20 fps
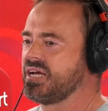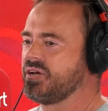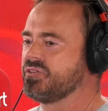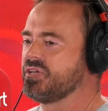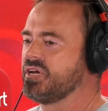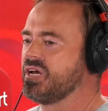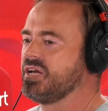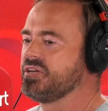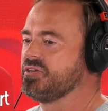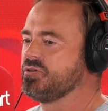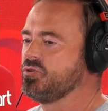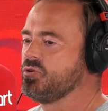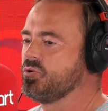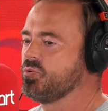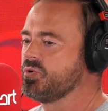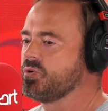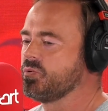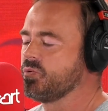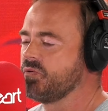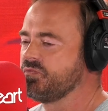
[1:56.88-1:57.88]
out that
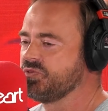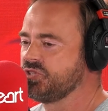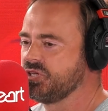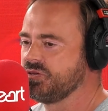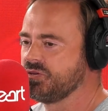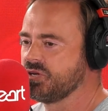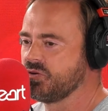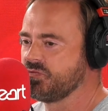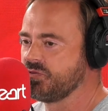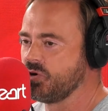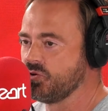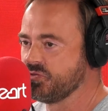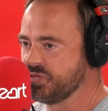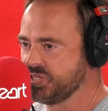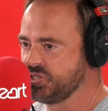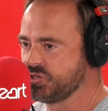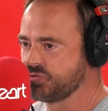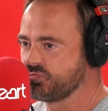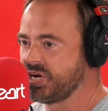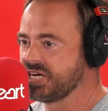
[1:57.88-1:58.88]
you, obviously, on
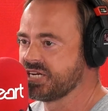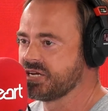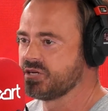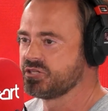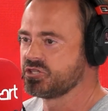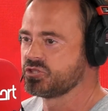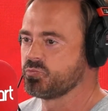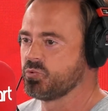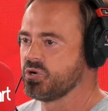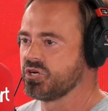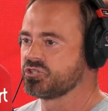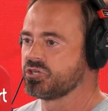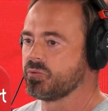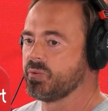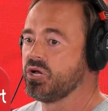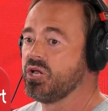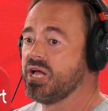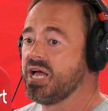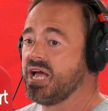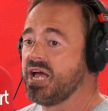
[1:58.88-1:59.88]
This Is Radio, it doesn't work so
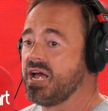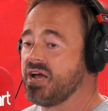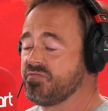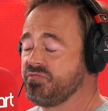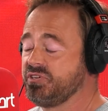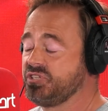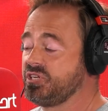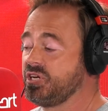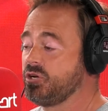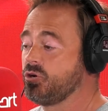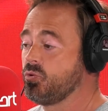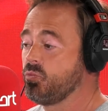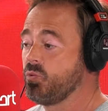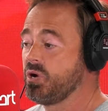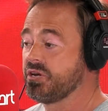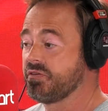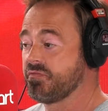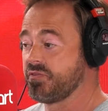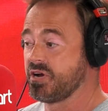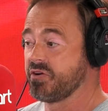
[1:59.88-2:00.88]
well. Every single
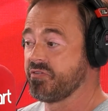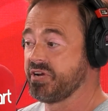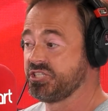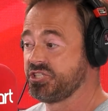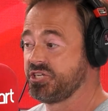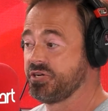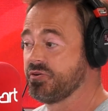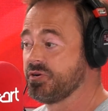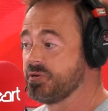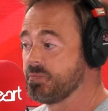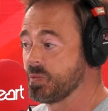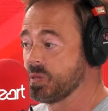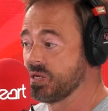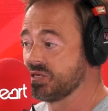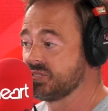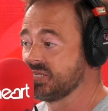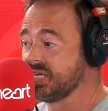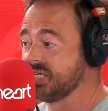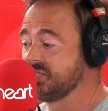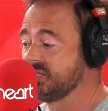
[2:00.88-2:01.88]
one of our Ed Sheeran
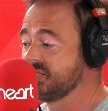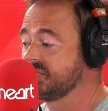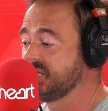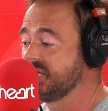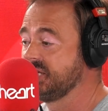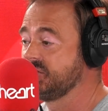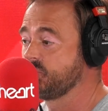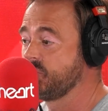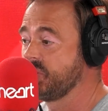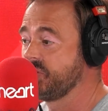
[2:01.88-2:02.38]
impersonators is